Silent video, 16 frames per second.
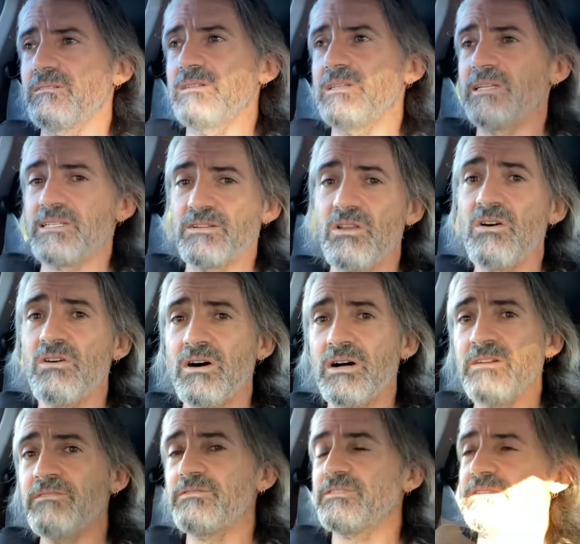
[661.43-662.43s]
is
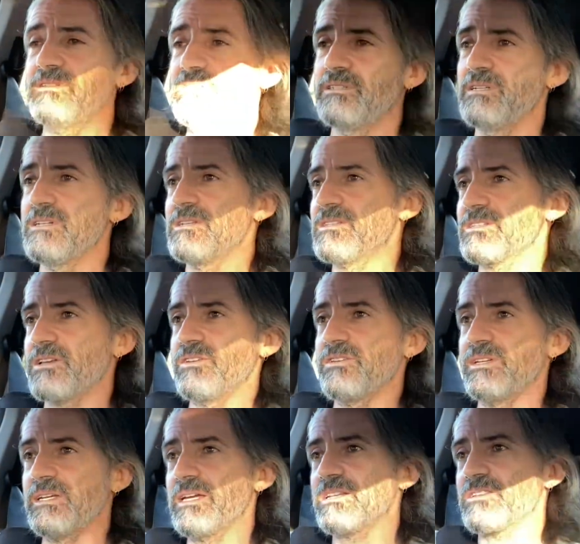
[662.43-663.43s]
live, so you
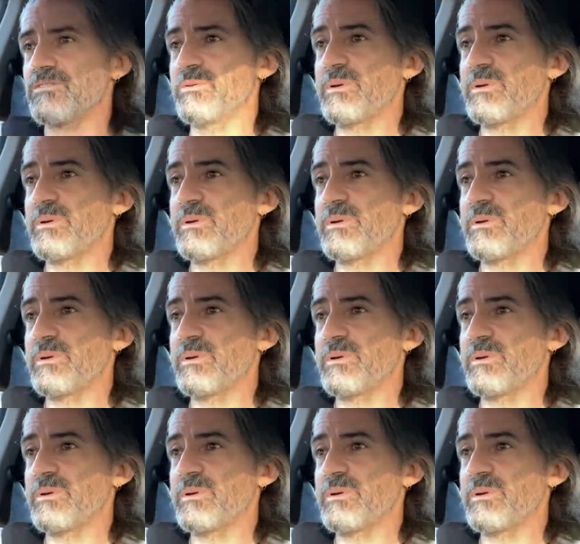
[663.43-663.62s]
get to